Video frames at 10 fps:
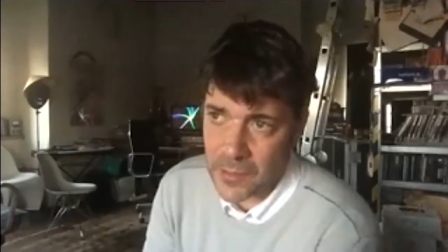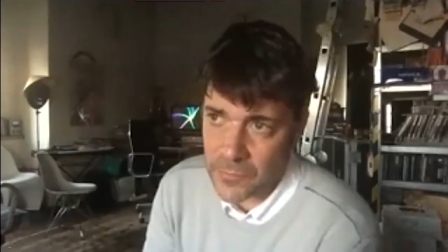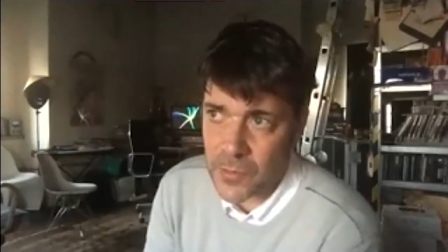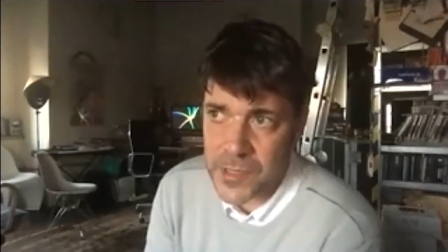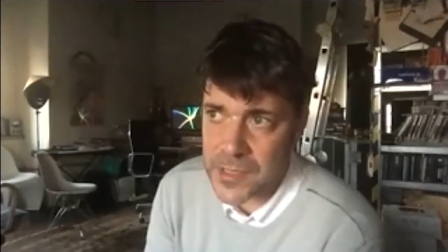I
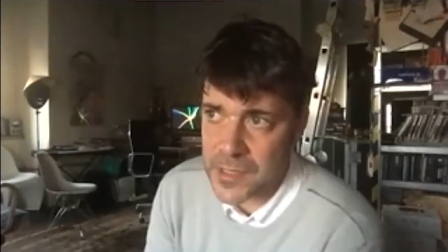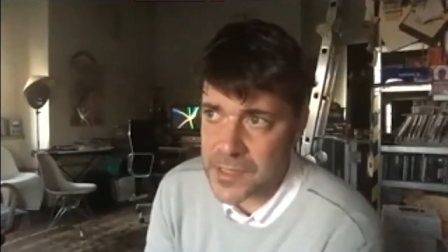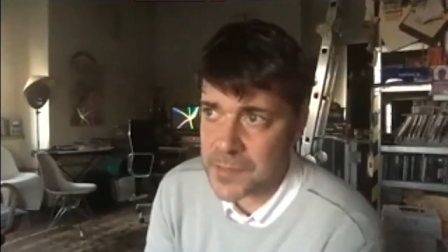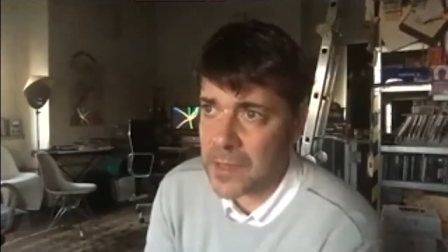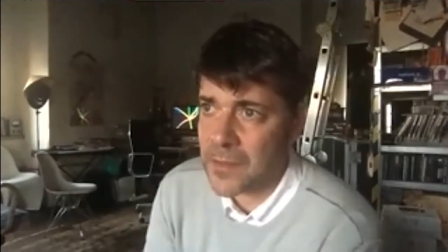mean, it, of
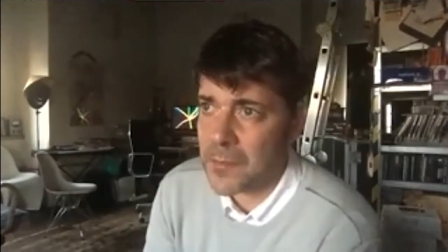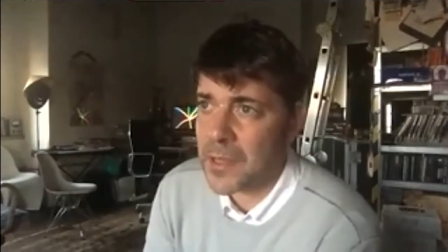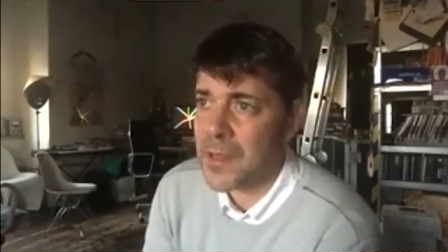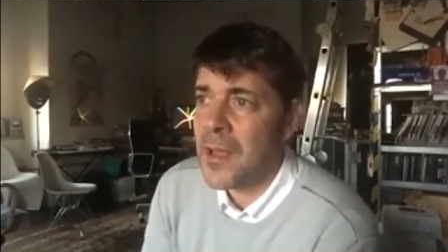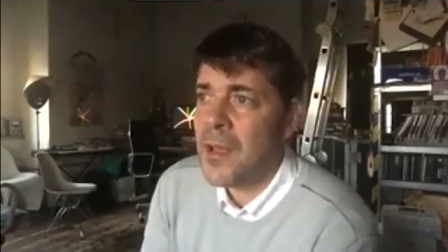course, it is a
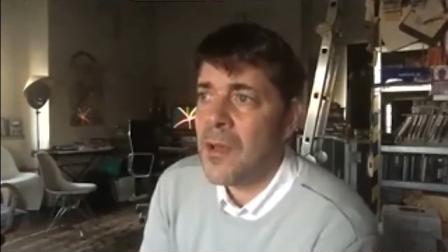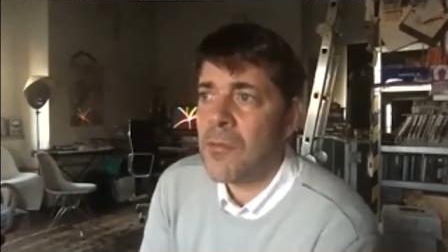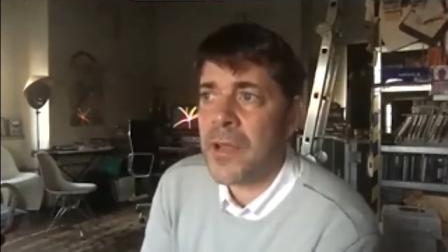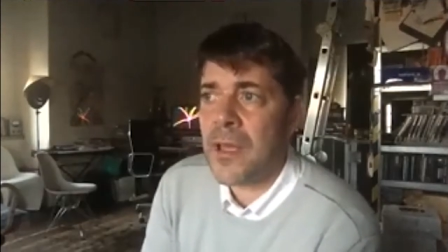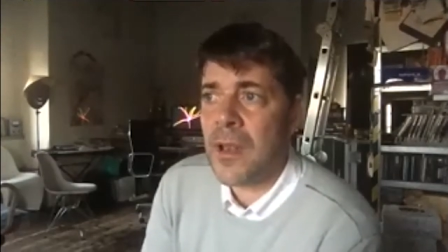big thing, but
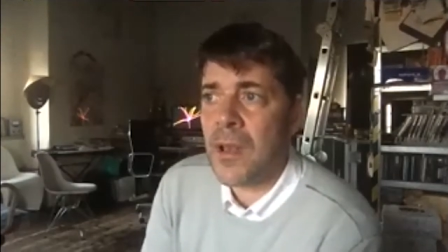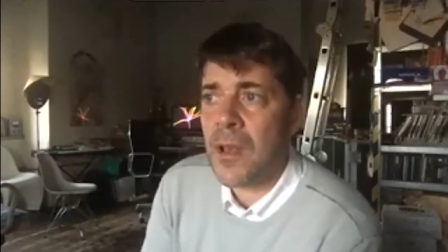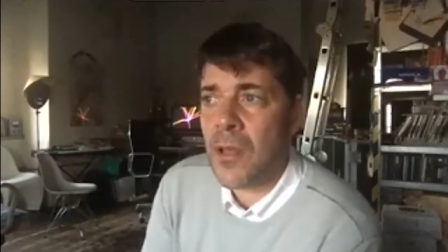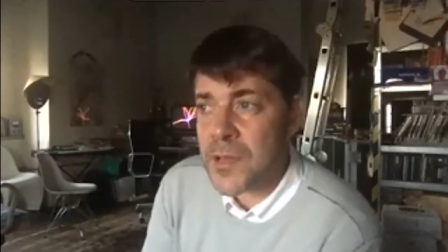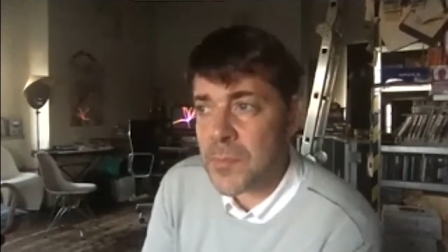what
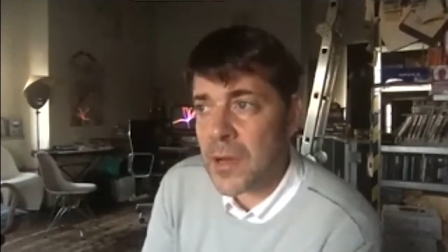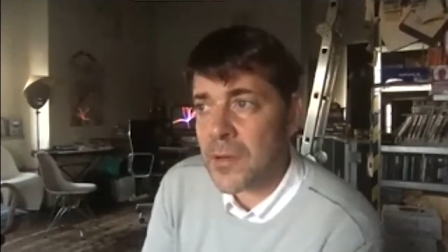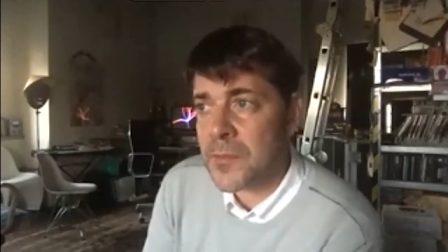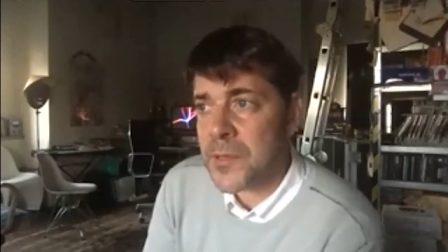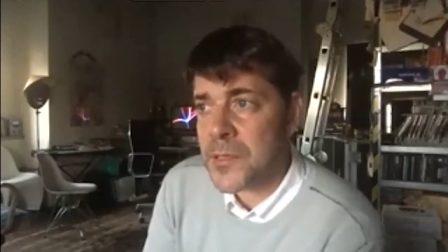I
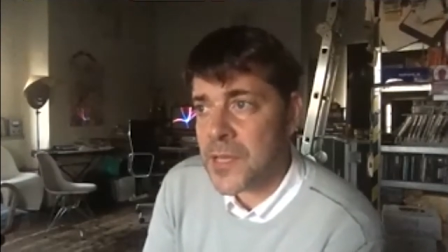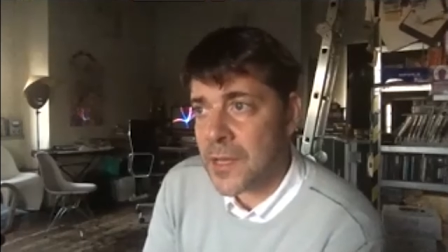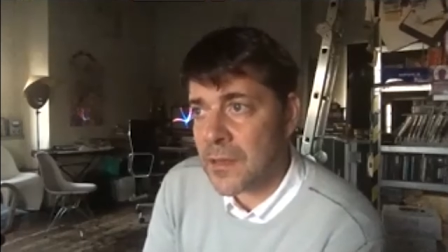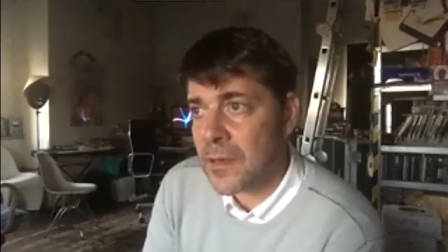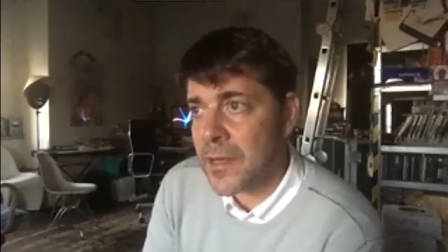loved about it
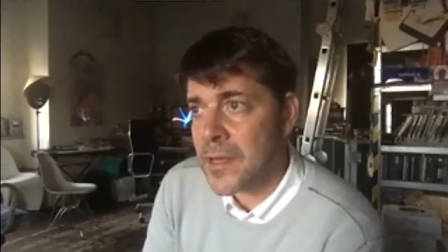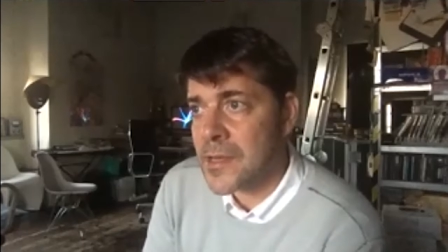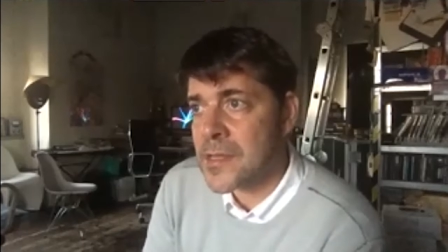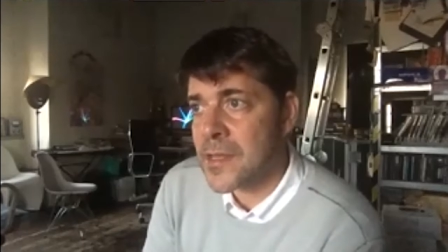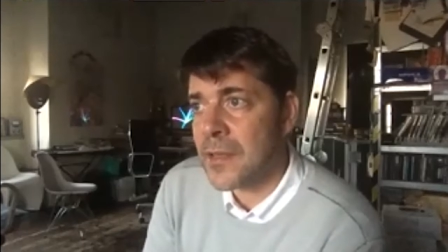
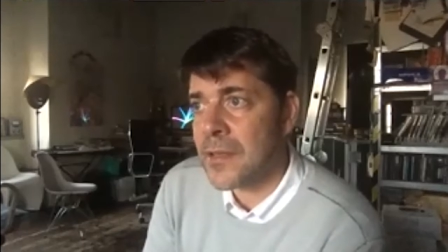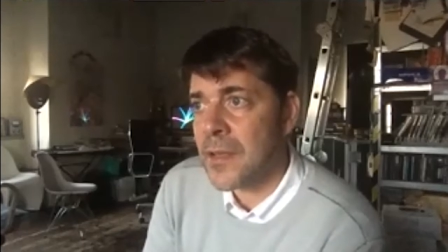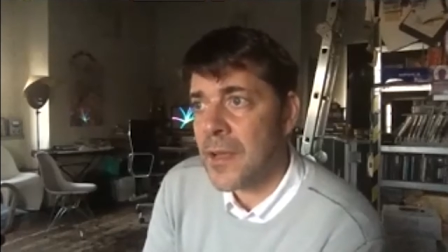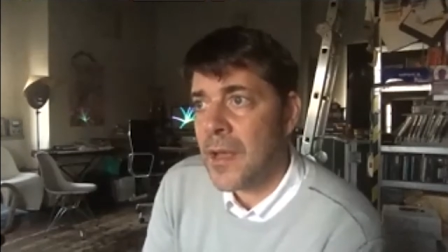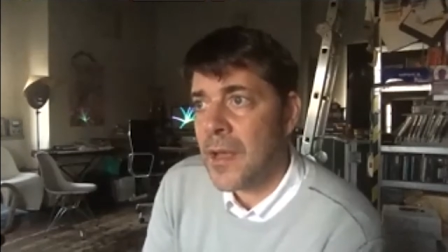particularly is
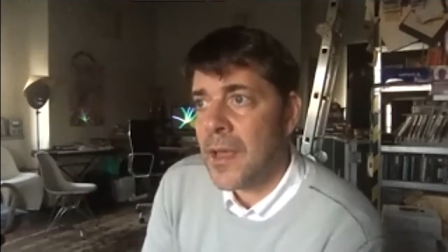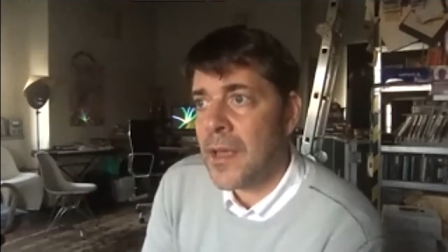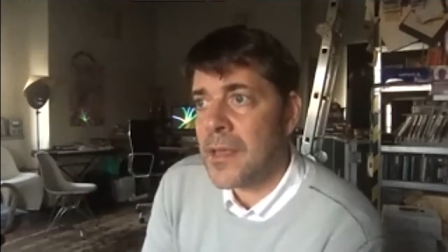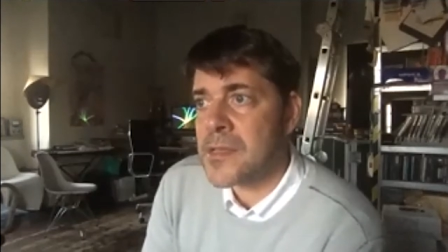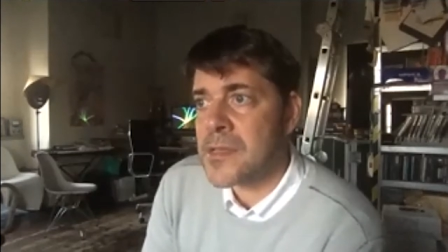that
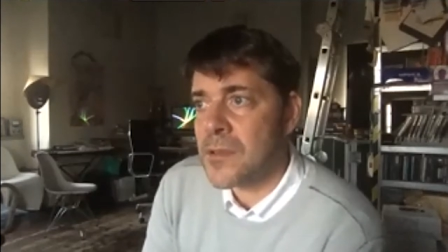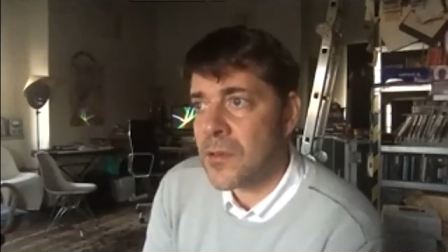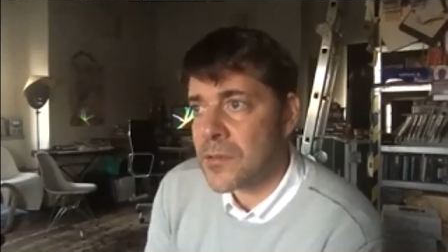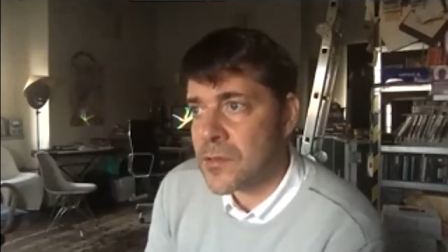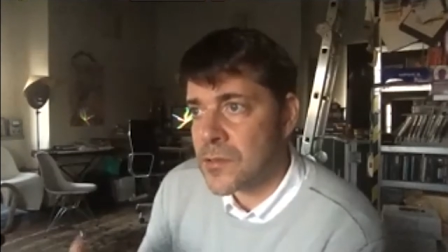
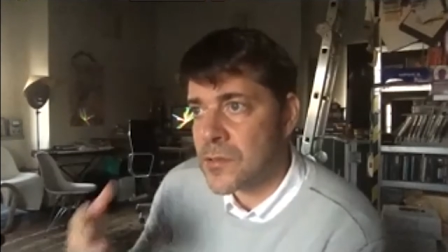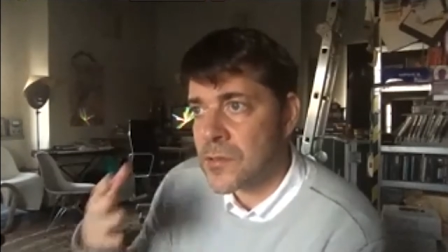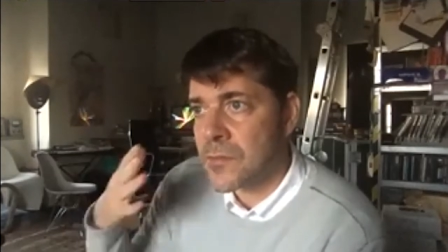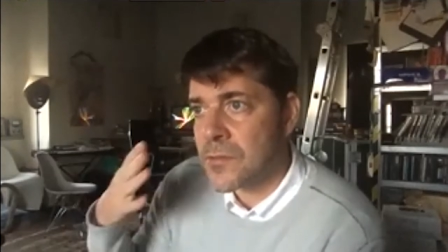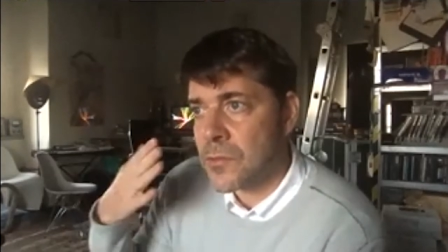it's
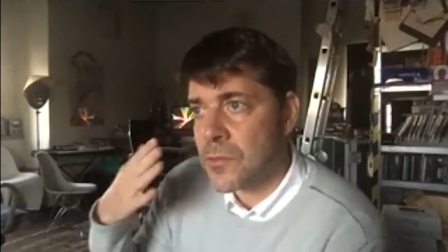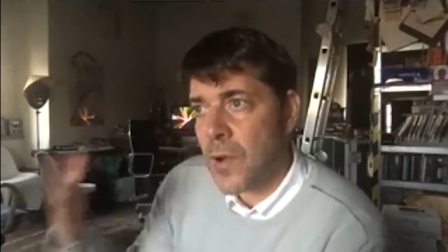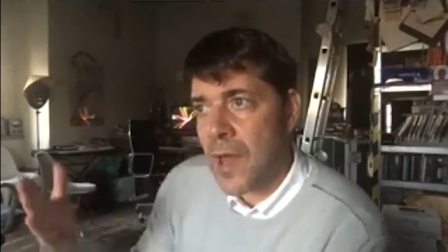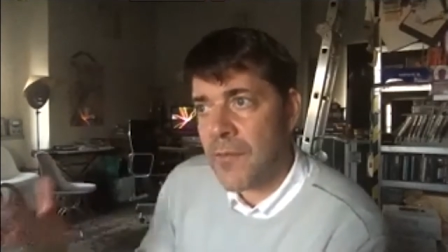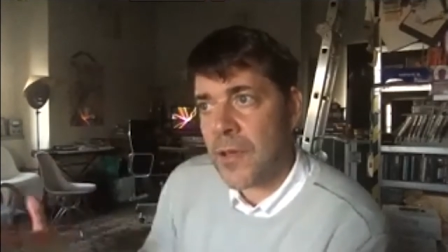not
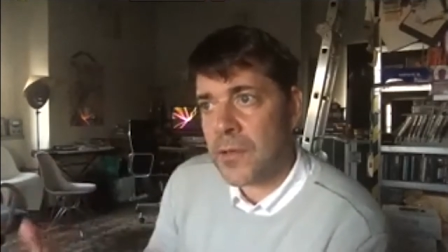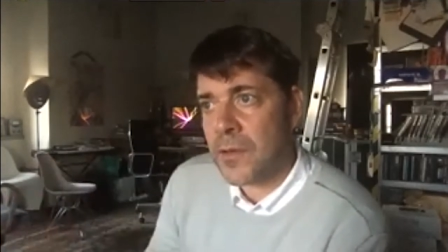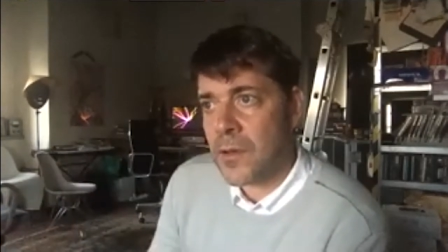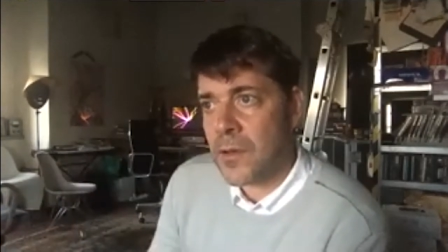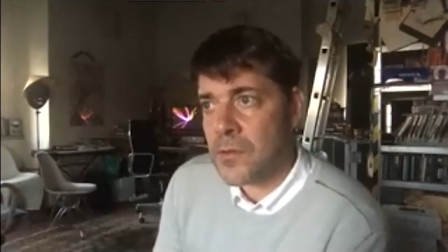too
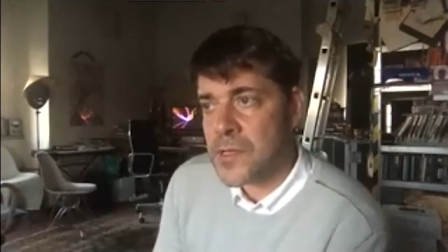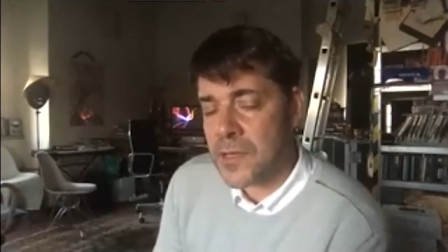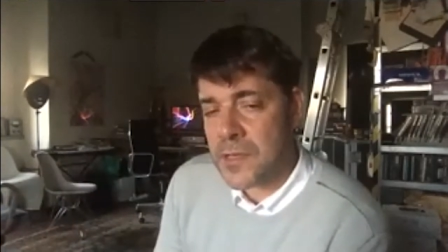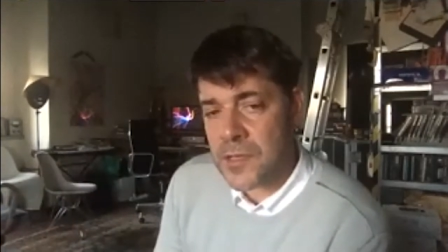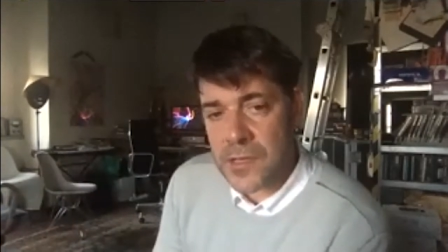heavy on the
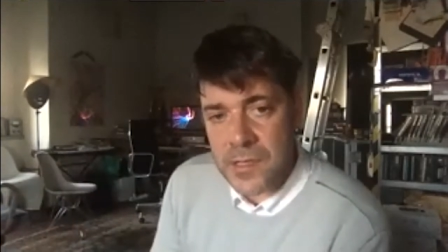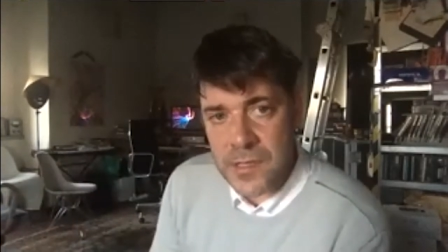nose and it's